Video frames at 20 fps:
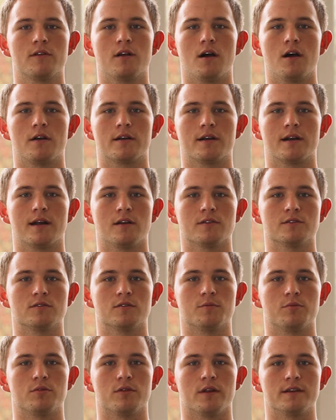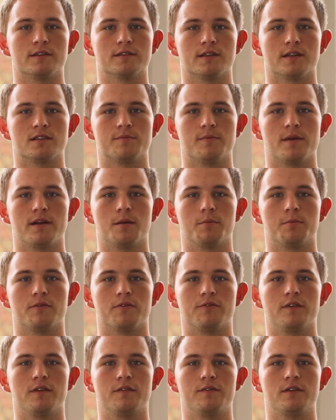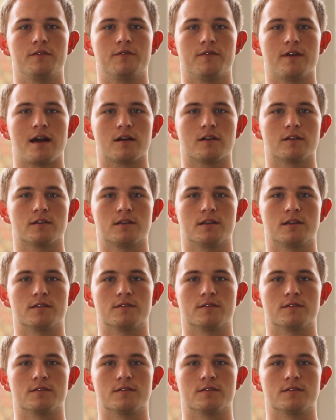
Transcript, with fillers: honor council in place that's made up of 50 faculty and